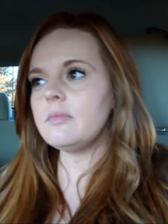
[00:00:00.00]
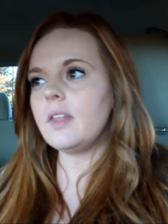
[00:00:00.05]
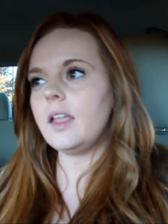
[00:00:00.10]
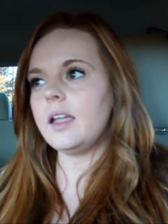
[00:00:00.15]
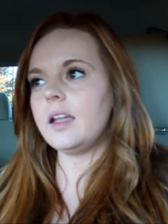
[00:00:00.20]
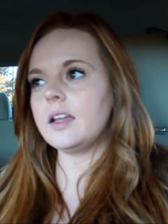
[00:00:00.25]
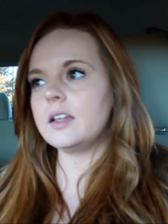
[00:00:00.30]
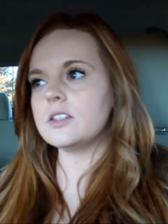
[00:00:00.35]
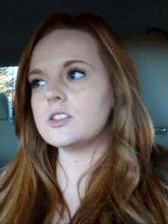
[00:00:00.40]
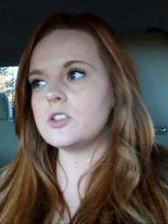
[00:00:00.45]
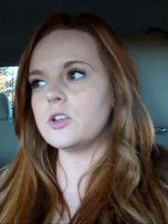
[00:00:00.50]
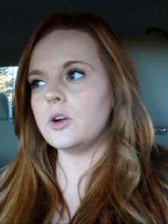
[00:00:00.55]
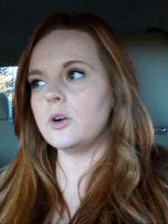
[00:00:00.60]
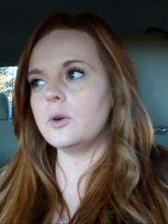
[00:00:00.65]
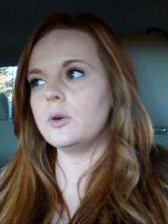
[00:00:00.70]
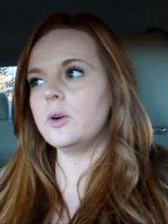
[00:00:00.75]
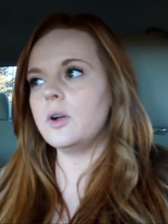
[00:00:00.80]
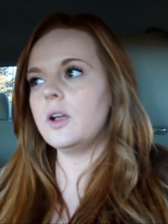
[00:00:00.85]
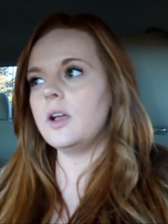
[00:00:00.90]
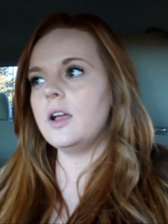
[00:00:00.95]
And
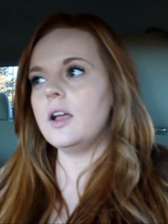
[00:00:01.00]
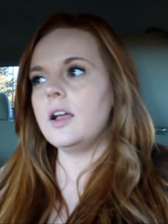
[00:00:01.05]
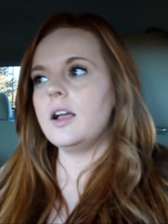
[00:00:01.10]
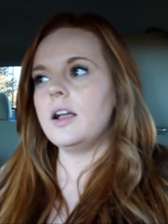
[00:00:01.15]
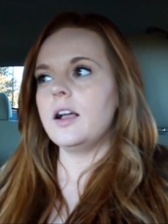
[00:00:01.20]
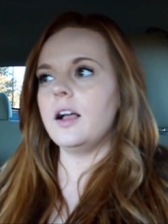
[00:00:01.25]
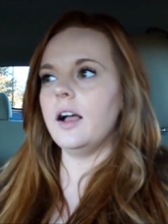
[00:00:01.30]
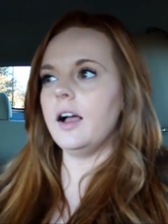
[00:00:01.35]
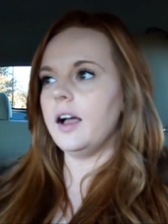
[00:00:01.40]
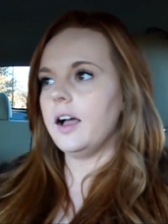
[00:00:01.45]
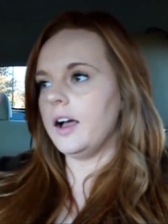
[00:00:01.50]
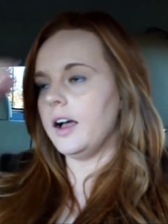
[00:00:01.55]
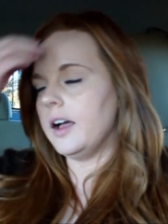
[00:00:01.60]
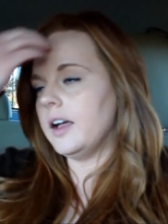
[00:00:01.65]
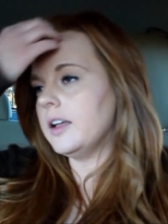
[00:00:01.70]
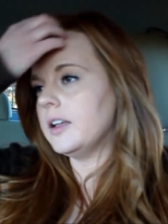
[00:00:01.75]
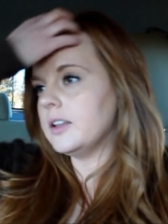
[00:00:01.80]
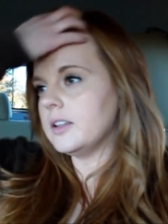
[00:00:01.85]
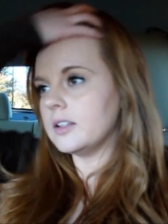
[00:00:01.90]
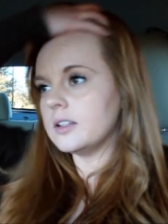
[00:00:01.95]
so,
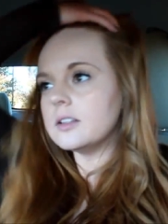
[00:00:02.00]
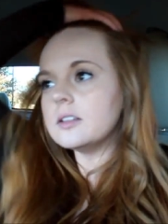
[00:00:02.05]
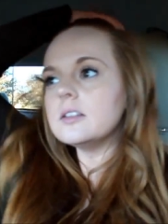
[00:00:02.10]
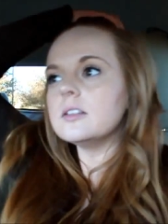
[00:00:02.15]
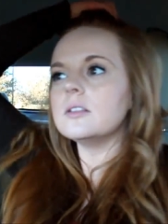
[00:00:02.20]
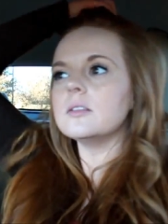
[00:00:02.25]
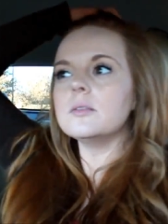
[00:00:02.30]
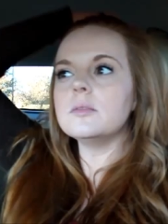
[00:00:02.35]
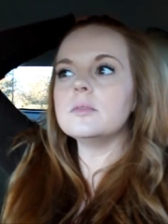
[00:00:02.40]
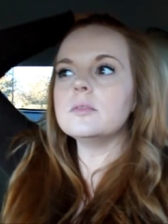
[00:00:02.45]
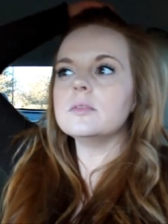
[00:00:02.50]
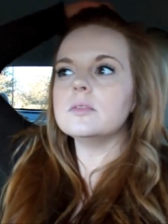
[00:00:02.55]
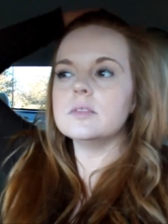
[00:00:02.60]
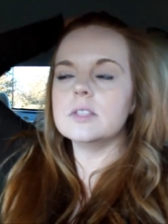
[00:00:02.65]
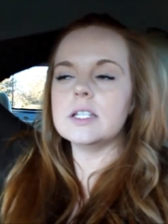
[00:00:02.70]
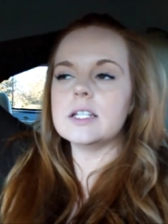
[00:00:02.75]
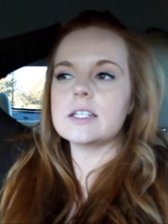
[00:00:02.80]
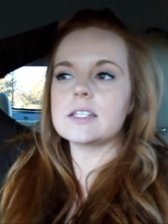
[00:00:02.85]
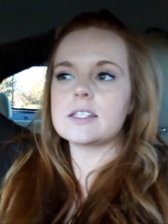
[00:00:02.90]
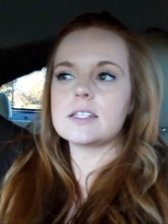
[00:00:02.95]
uh,
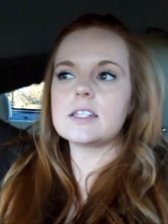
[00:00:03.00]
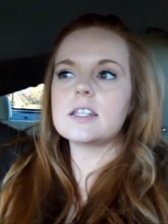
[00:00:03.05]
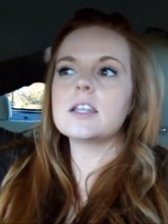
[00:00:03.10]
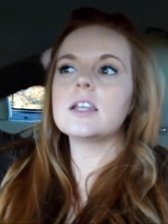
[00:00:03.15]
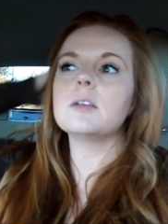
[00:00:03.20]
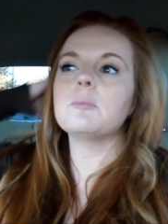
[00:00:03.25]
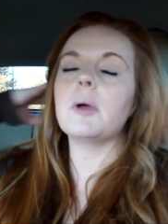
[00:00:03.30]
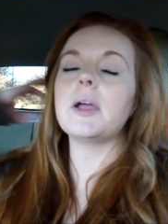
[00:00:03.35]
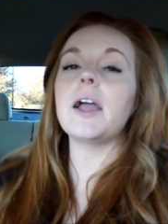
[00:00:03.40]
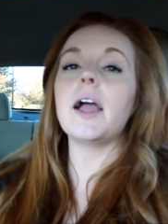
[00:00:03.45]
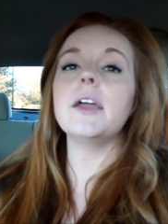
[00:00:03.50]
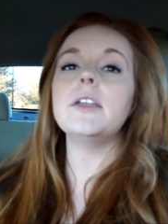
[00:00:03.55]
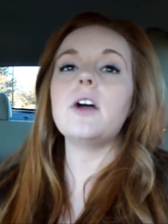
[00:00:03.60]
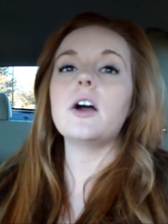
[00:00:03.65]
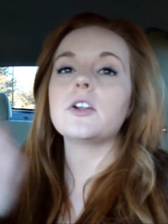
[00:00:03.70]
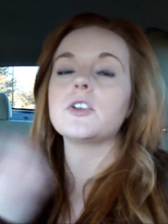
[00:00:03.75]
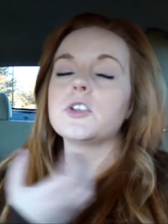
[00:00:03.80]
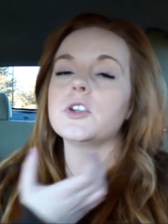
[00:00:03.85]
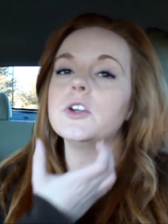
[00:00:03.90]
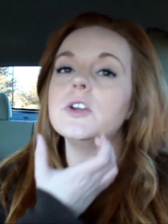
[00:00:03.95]
this, my eye
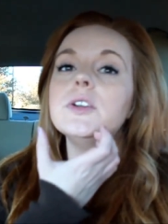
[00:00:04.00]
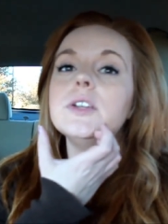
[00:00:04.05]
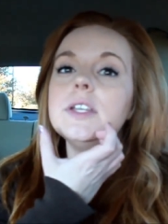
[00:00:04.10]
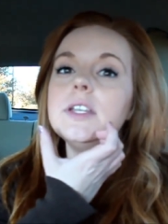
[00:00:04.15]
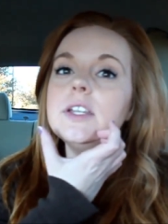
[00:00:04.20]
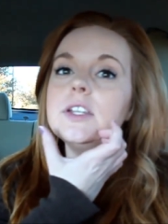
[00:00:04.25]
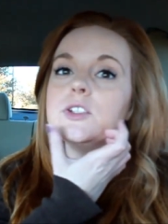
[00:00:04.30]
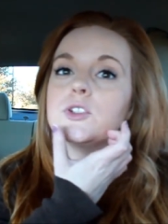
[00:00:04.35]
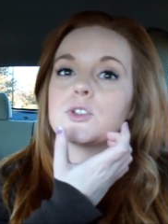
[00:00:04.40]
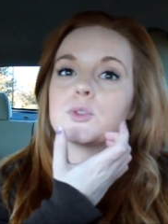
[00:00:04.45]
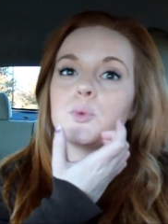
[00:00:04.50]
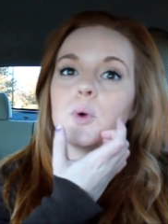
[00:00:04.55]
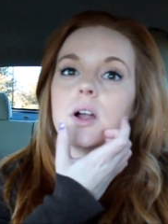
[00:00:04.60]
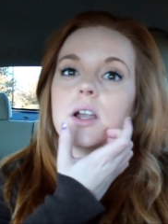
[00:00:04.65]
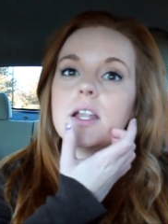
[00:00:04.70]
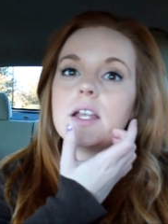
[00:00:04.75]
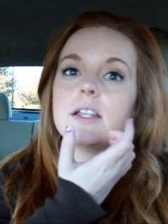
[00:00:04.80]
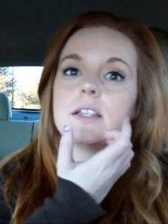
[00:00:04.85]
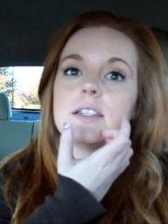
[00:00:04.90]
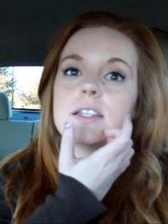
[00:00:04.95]
doctor, he just
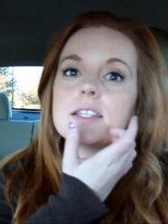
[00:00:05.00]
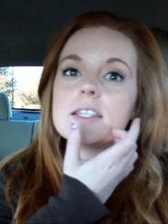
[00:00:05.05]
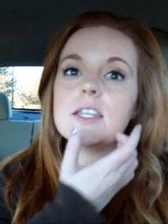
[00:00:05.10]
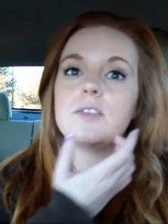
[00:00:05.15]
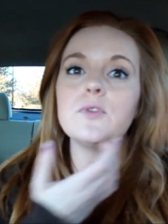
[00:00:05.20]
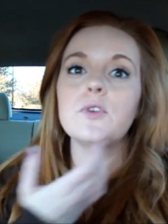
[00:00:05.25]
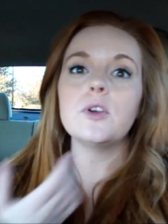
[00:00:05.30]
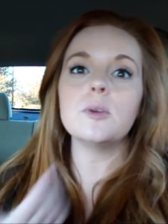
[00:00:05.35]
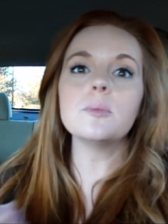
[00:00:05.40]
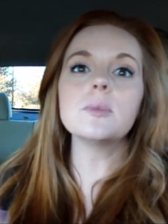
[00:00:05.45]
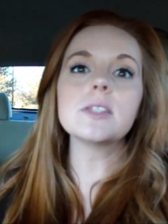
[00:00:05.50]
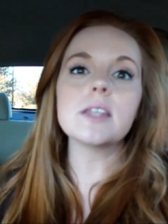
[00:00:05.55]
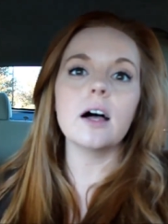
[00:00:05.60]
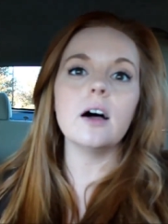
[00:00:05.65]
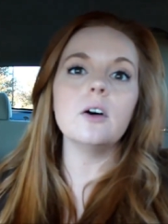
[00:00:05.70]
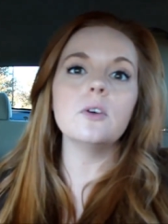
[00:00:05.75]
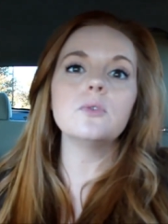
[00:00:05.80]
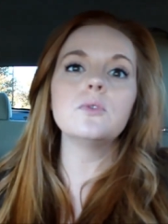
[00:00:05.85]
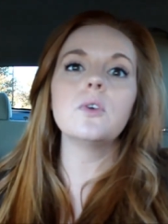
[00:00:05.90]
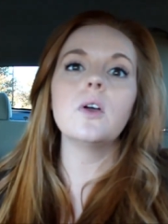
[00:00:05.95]
wanted to see for
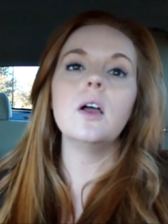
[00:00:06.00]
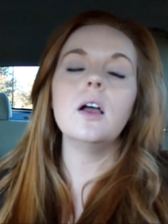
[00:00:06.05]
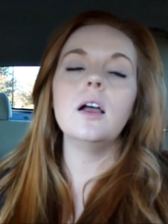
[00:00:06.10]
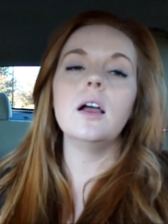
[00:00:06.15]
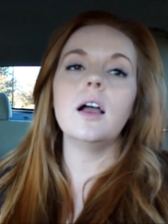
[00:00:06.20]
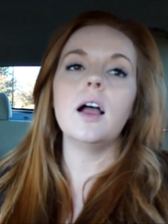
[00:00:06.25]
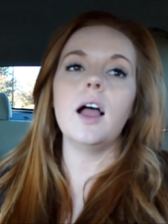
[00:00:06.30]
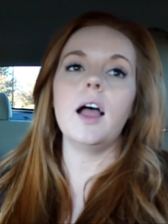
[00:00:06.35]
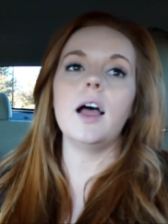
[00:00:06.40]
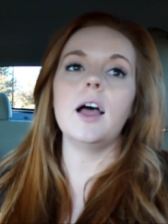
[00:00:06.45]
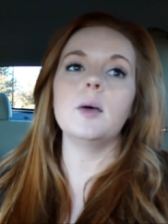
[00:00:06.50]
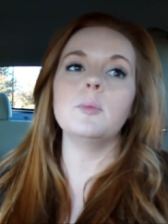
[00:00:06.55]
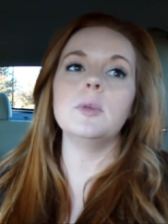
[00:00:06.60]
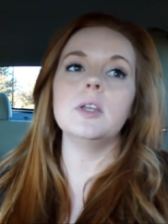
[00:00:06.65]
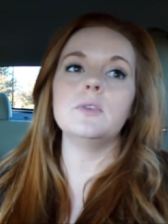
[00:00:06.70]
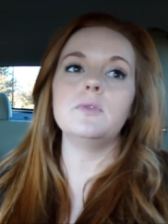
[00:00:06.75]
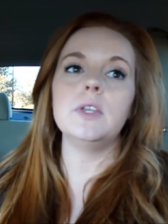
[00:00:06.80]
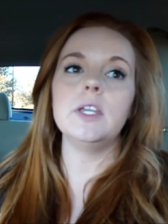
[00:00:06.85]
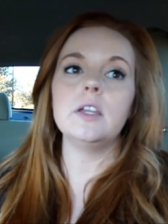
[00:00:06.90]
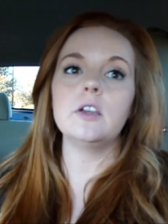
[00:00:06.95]
himself um,
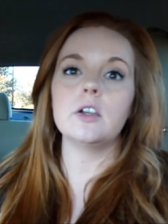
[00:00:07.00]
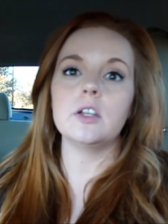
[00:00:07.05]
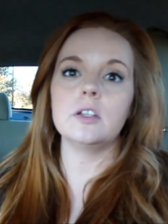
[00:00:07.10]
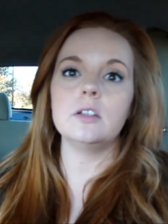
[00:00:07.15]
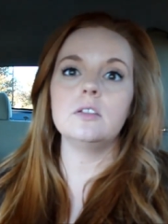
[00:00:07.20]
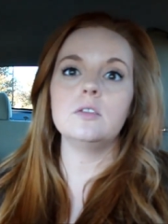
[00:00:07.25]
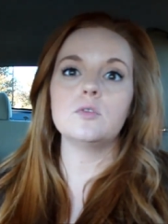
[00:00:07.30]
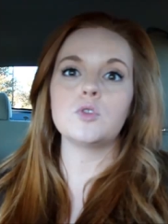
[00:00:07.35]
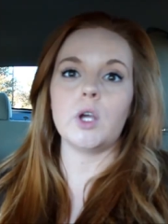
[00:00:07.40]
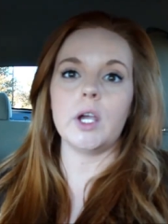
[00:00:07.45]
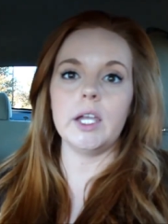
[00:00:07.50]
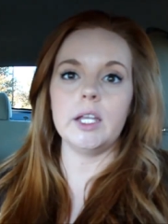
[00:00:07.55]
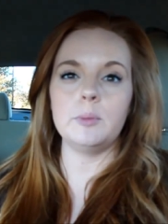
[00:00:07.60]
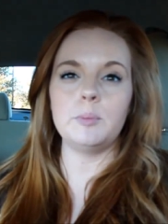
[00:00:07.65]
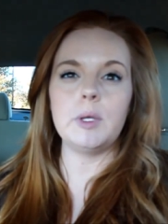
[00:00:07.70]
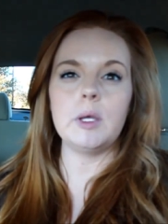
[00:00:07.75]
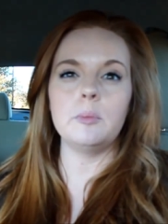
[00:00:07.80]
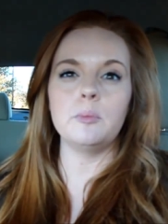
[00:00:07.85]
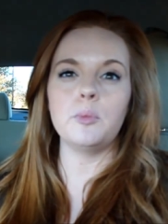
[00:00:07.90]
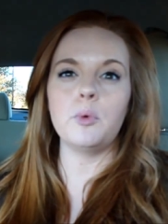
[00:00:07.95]
if he could try and
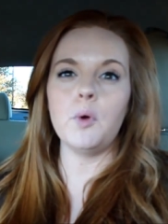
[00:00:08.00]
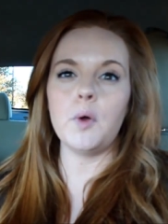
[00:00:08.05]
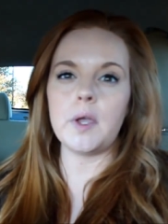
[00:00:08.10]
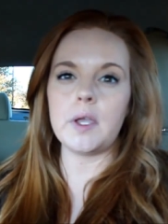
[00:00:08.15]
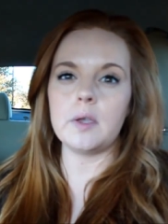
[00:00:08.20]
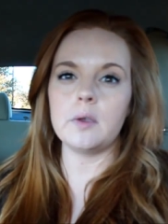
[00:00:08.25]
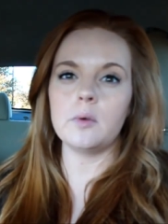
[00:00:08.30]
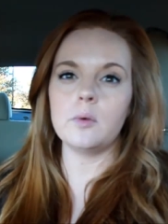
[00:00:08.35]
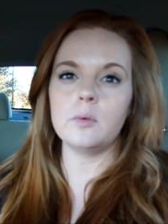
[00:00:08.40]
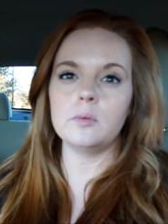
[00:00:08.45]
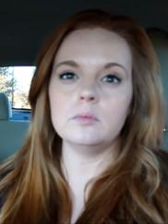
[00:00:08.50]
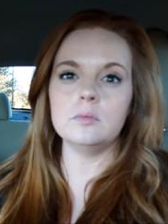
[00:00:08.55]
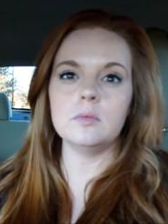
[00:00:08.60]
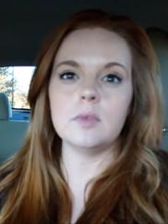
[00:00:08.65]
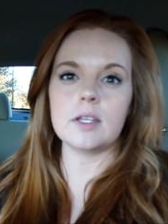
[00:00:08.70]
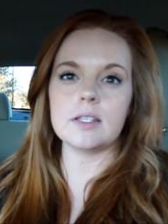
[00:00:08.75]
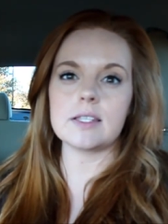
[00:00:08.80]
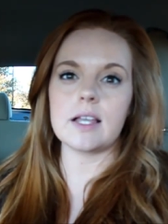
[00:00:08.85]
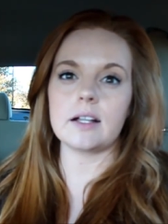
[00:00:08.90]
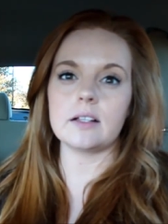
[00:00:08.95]
pinpoint
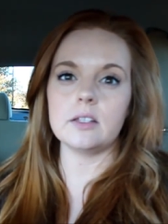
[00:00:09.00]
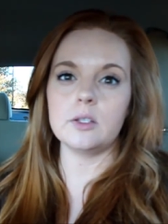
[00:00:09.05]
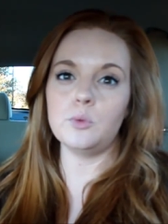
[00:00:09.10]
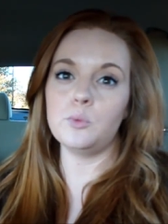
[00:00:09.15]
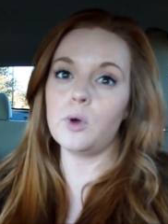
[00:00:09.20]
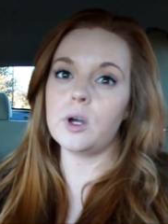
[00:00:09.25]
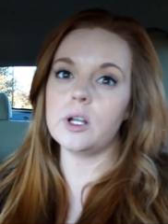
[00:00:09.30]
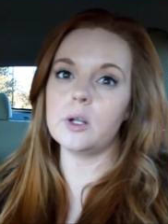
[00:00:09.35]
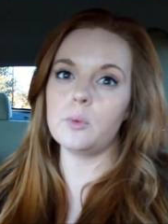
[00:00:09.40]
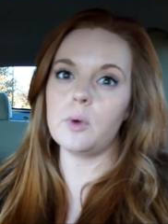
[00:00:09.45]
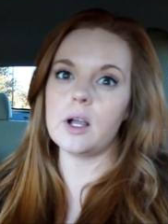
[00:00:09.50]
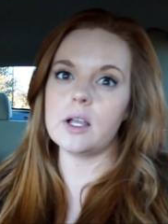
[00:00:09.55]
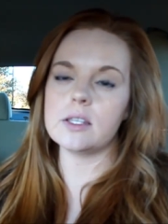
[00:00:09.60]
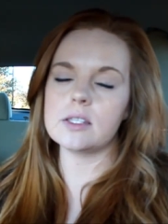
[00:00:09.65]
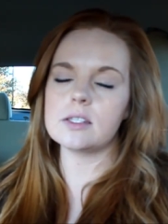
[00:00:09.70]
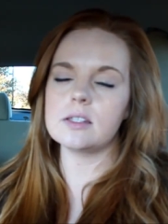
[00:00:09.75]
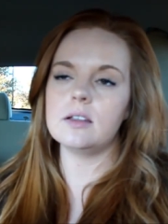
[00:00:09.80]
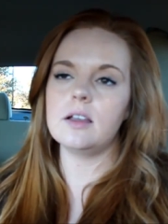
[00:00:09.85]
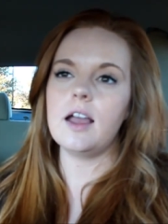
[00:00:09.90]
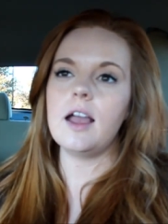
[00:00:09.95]
exactly what it
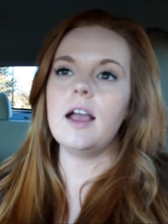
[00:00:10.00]
was.